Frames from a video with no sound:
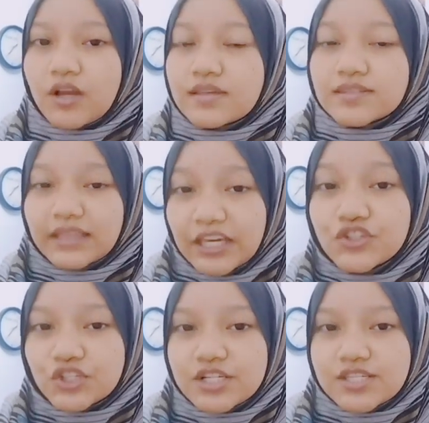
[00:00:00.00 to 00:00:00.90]

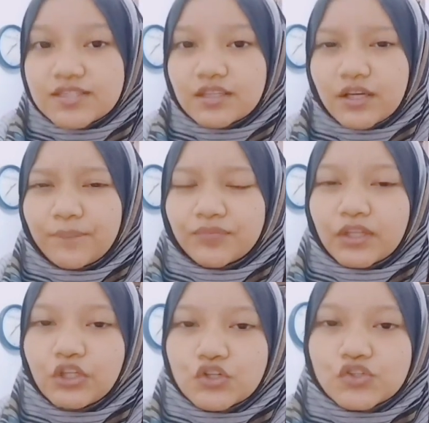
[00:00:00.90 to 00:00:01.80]
Slashes
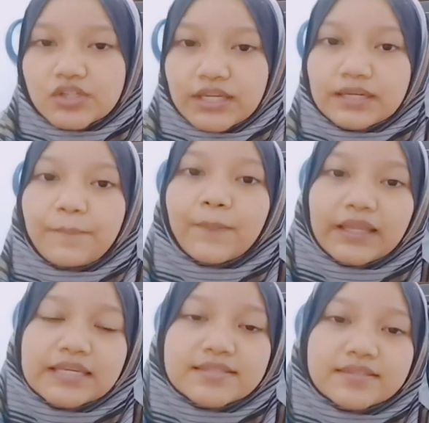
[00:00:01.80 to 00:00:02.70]
used in the
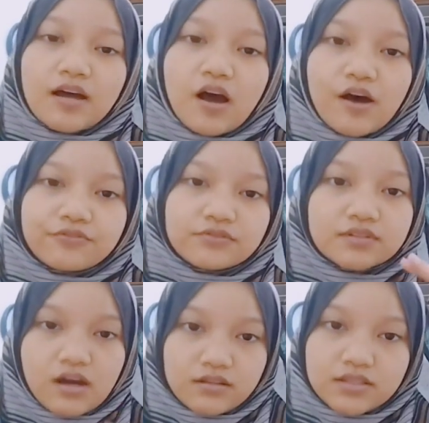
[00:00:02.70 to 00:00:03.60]
place of
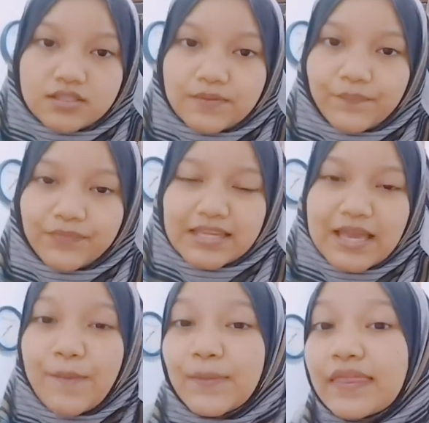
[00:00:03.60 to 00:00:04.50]
dots
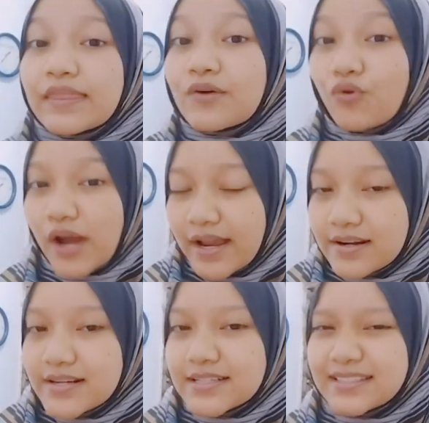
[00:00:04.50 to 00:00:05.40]
mean the
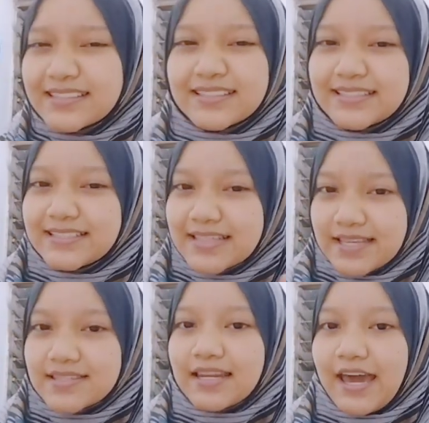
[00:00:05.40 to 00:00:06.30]
writer
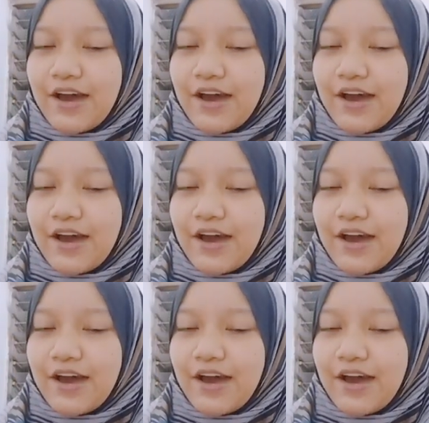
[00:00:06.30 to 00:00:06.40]
doesn't